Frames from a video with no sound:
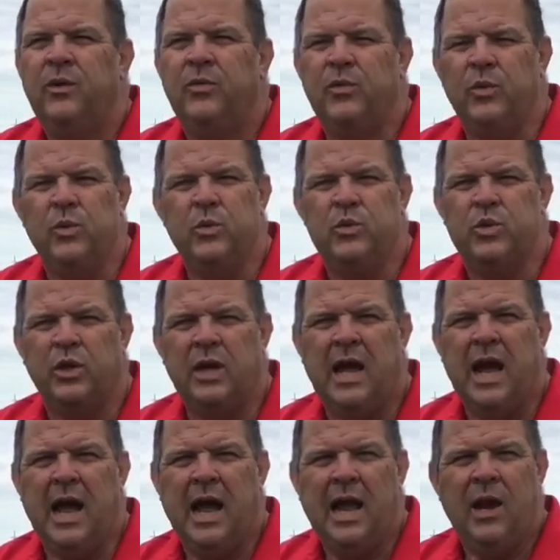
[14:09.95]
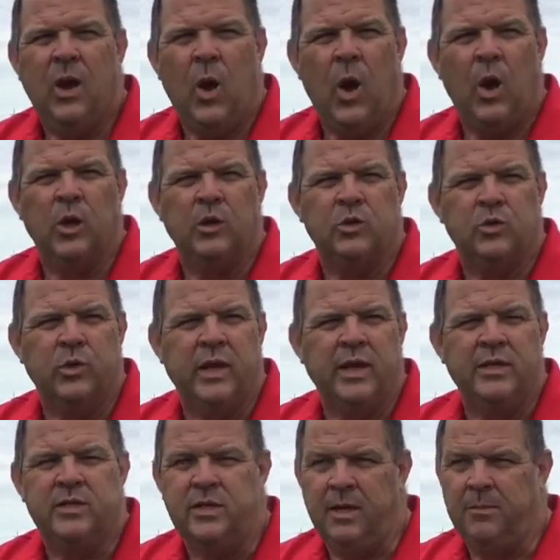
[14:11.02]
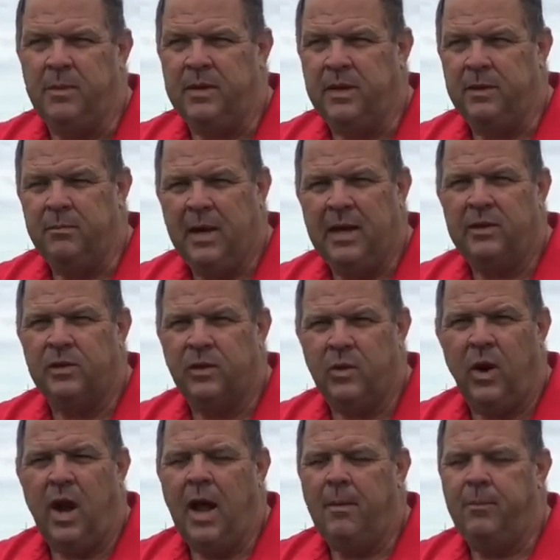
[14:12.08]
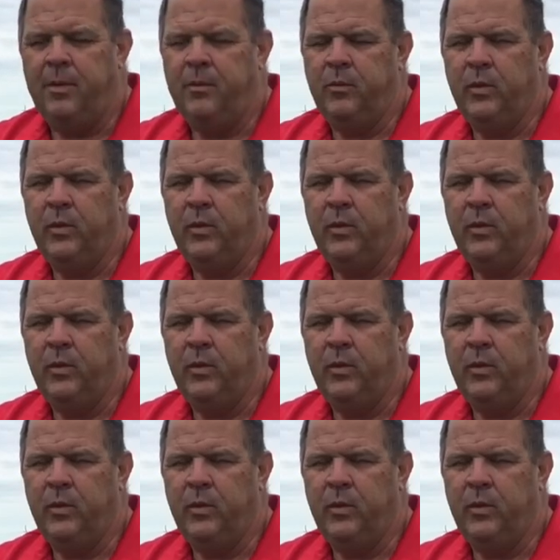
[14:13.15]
through July, August rains typically make the crop.